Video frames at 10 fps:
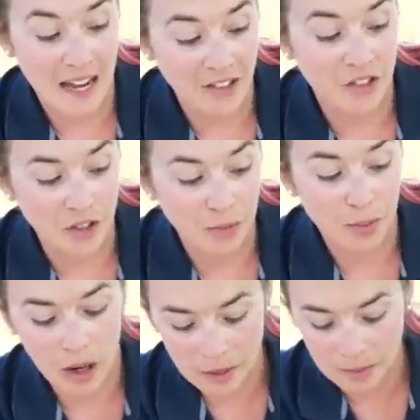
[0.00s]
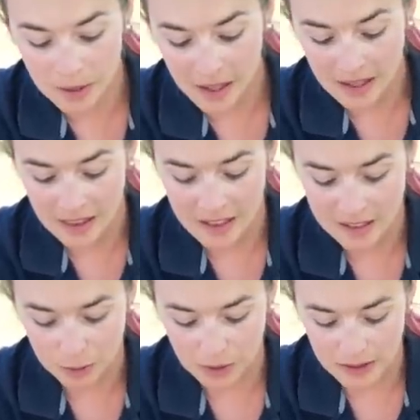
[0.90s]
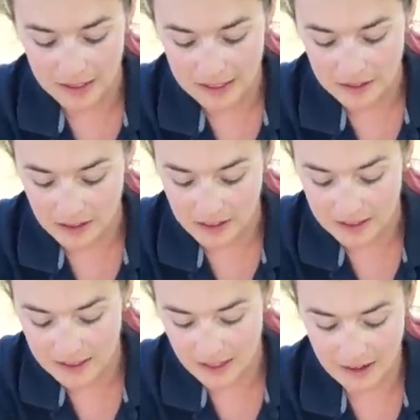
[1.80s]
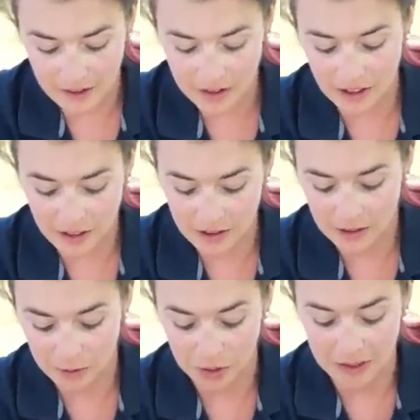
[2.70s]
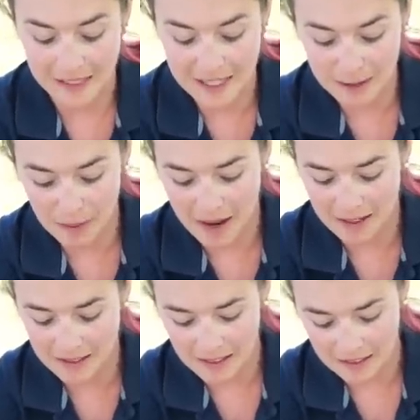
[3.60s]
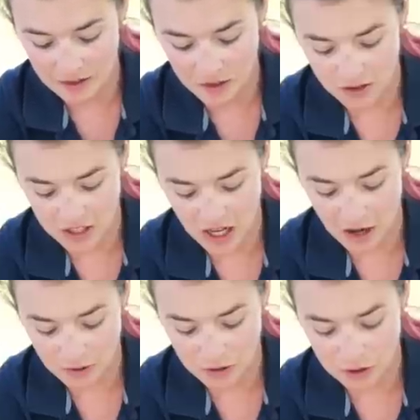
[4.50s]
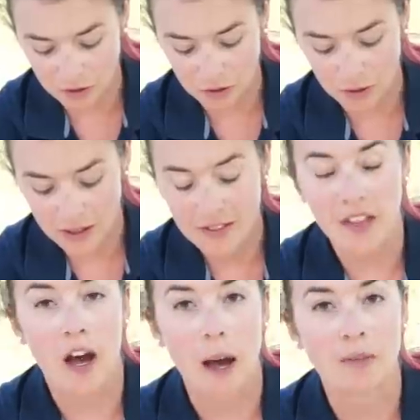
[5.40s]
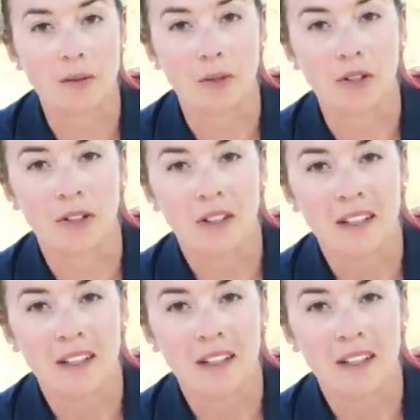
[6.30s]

As you pump, this will this area will expand and stretch out to the optimal